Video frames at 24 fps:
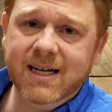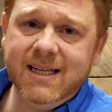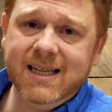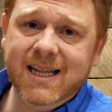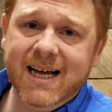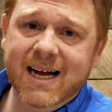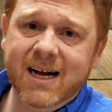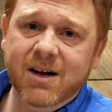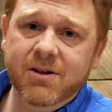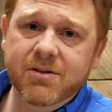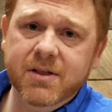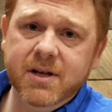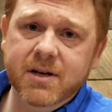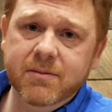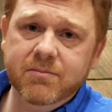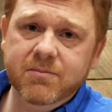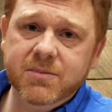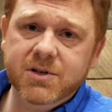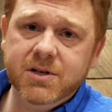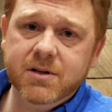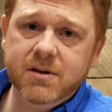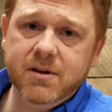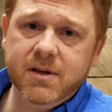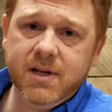allow
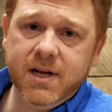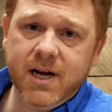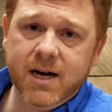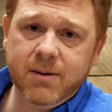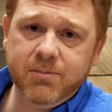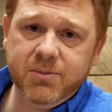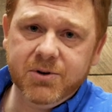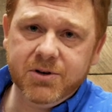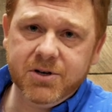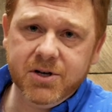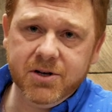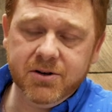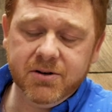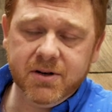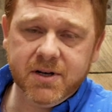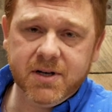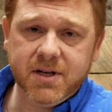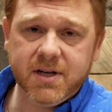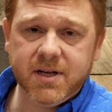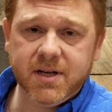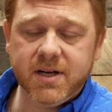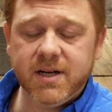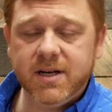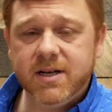them the
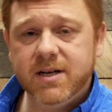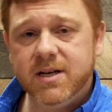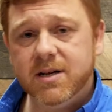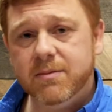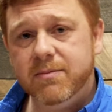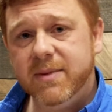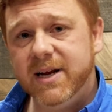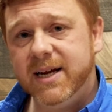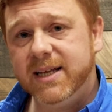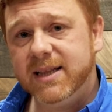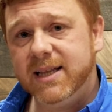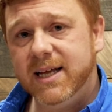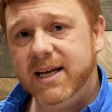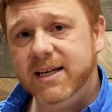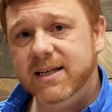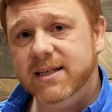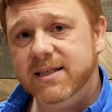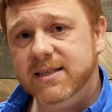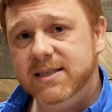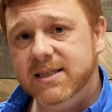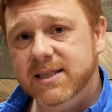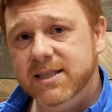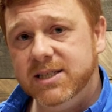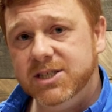opportunity to make that
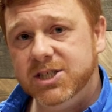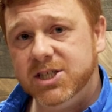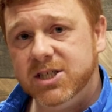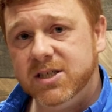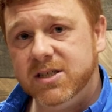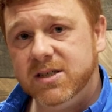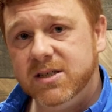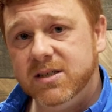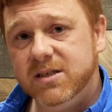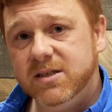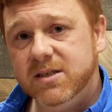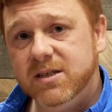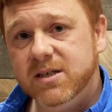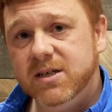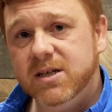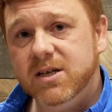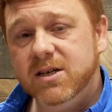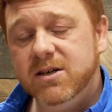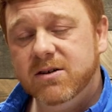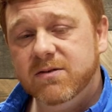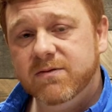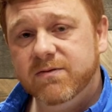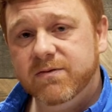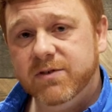decision
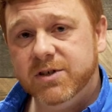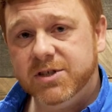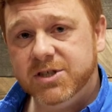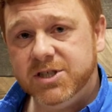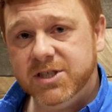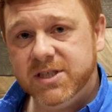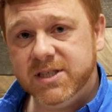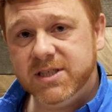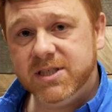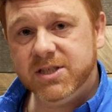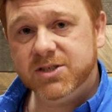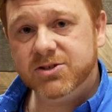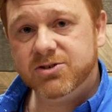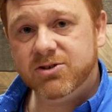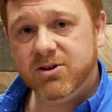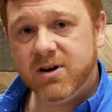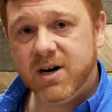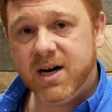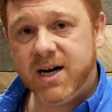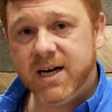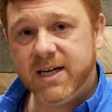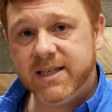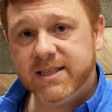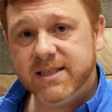for Jesus
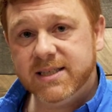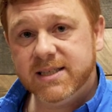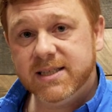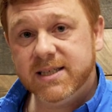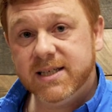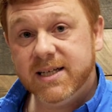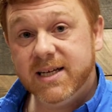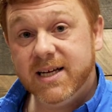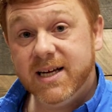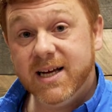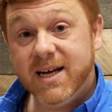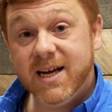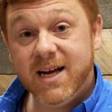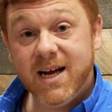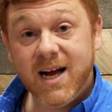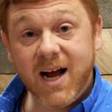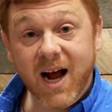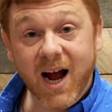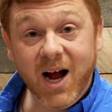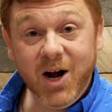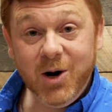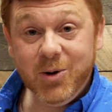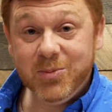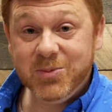Christ.
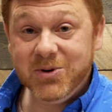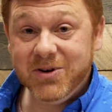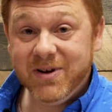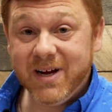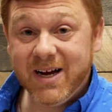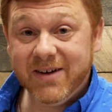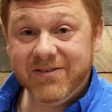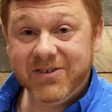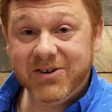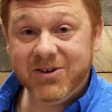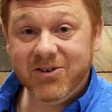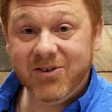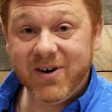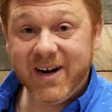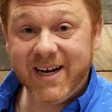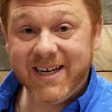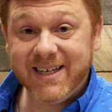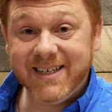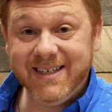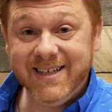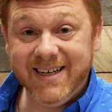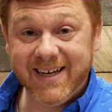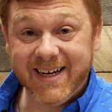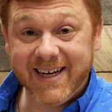I hope you have a
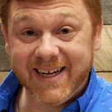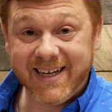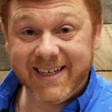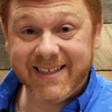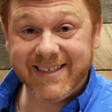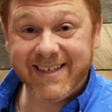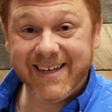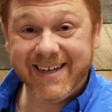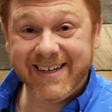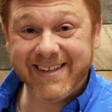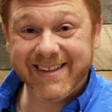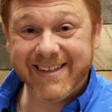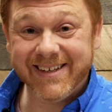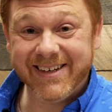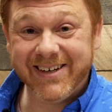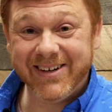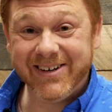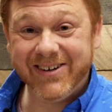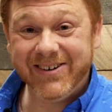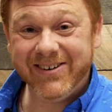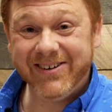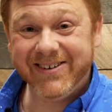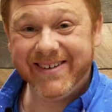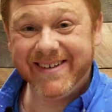great day, Ninth and
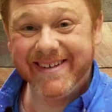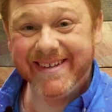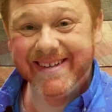O.